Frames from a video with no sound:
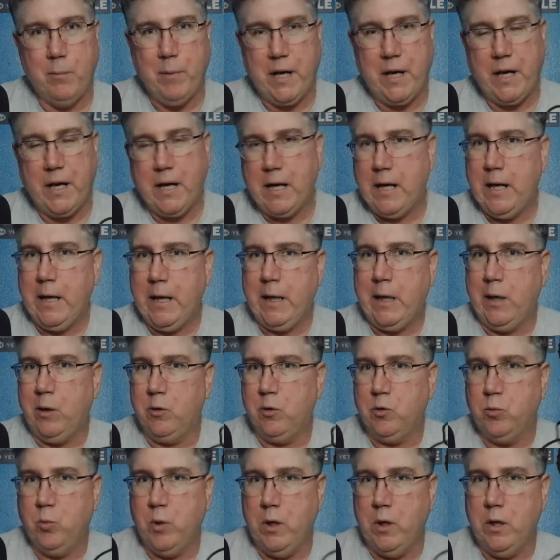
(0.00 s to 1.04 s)
my kayak
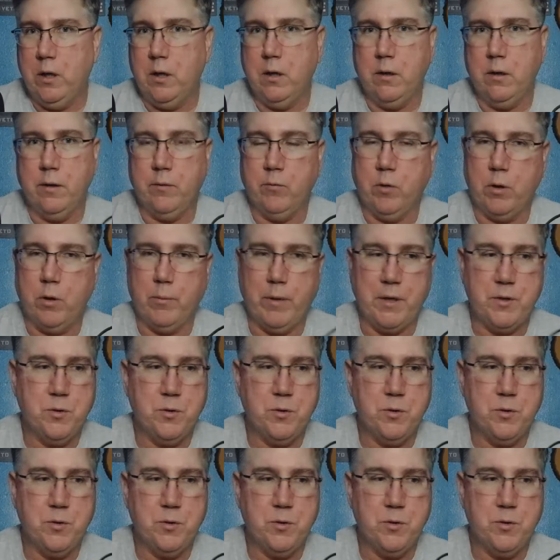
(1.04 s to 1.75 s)
as well in one of my